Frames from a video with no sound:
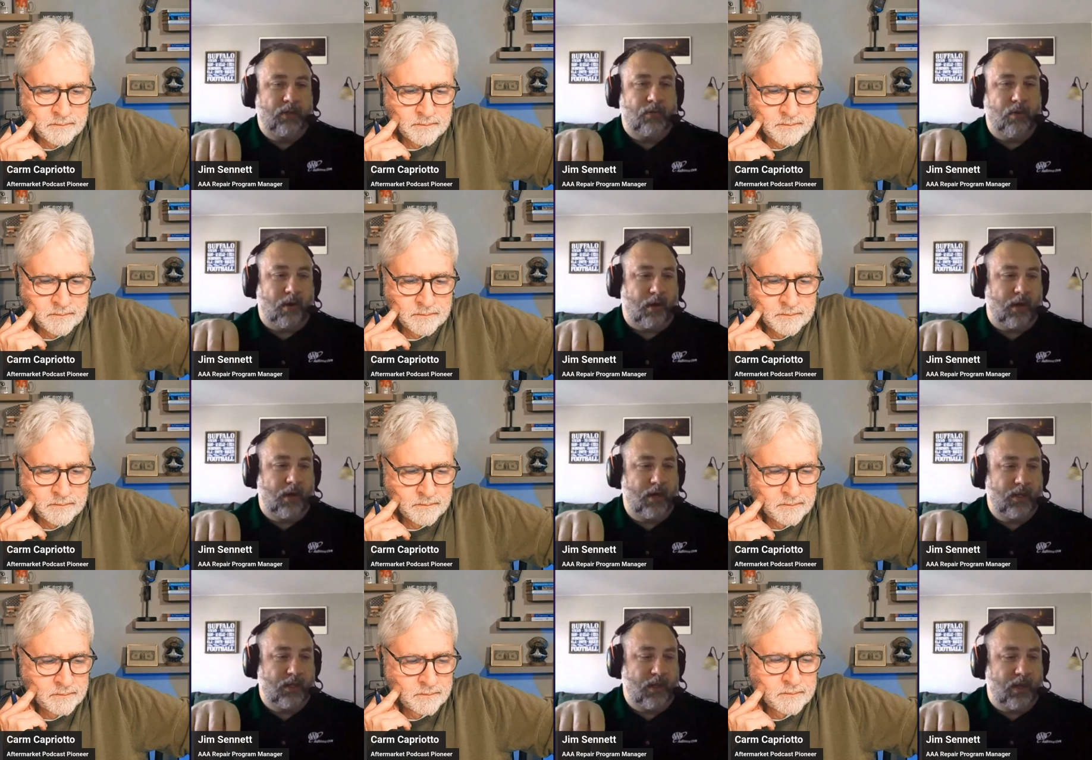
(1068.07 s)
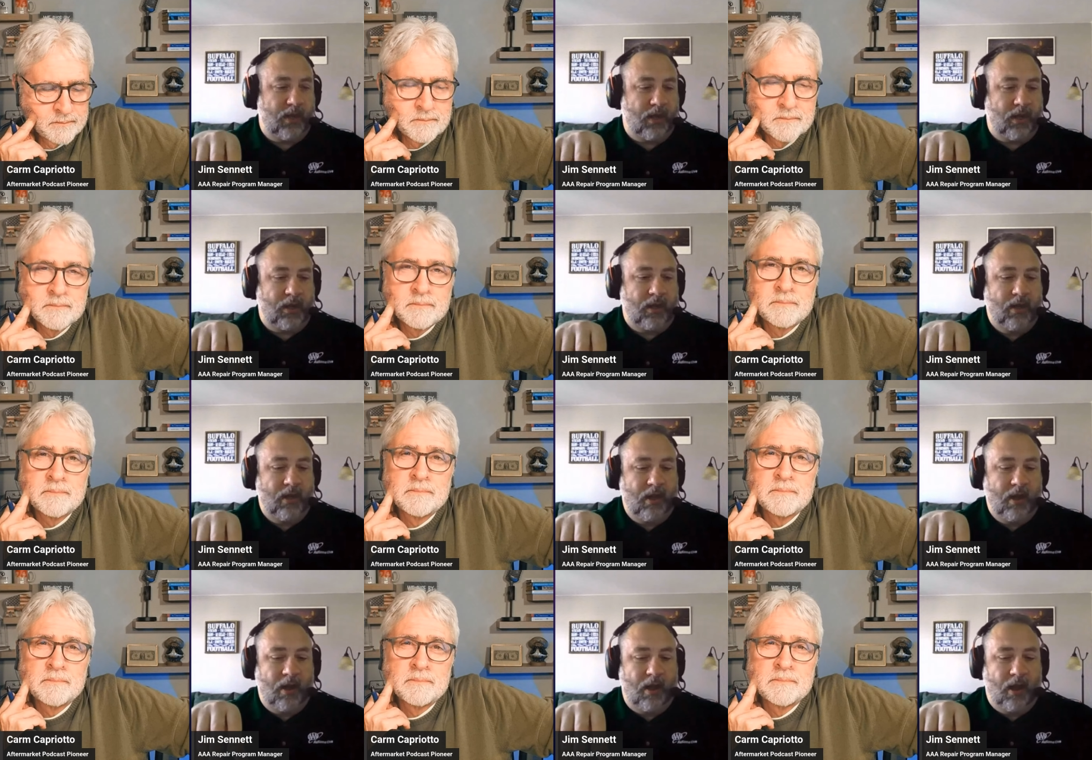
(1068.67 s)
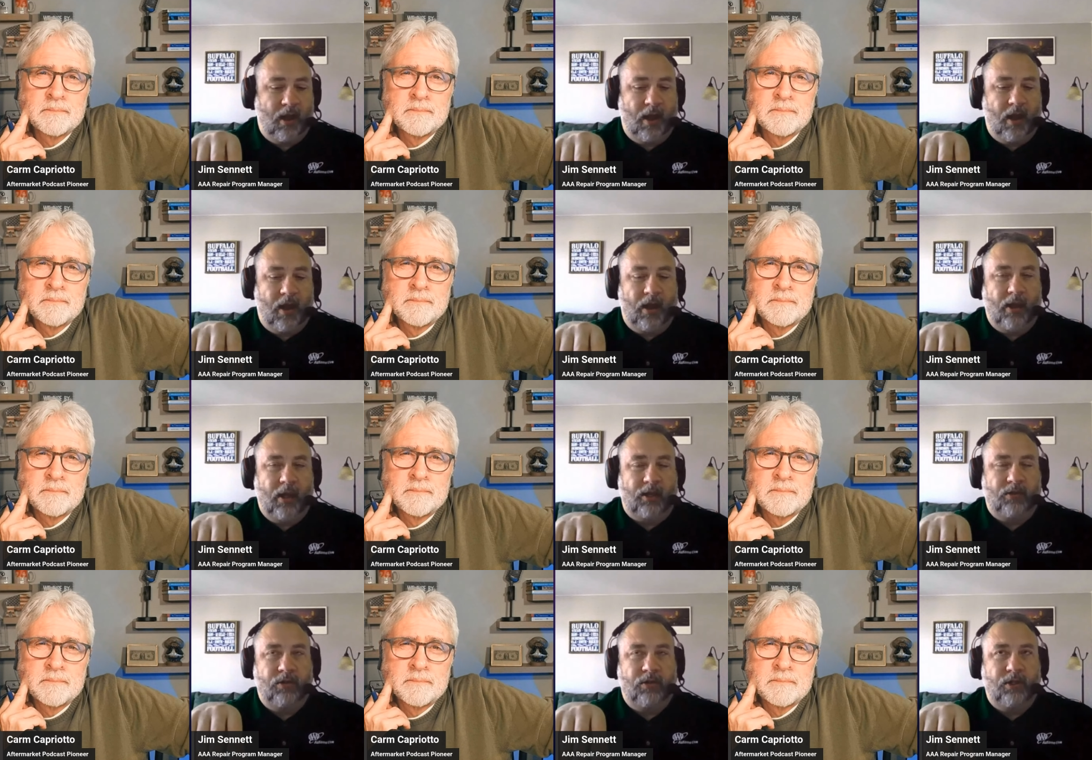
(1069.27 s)
Speaker 1: He's working as an
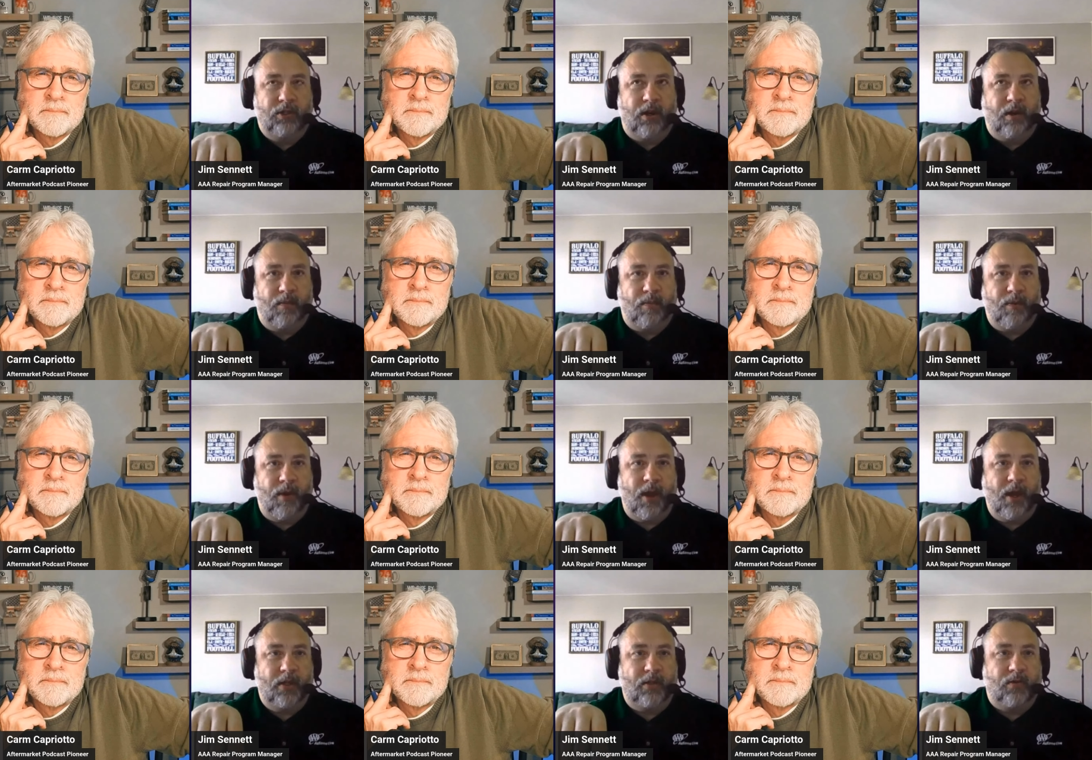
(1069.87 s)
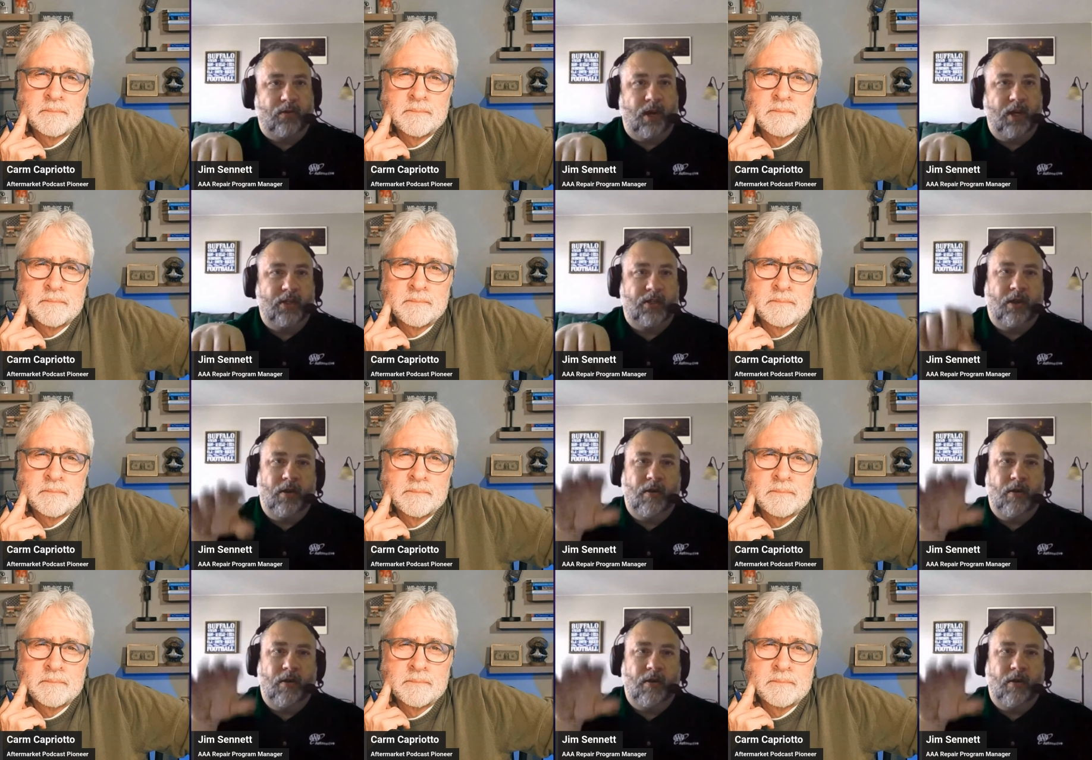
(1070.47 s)
electrician apprentice, right?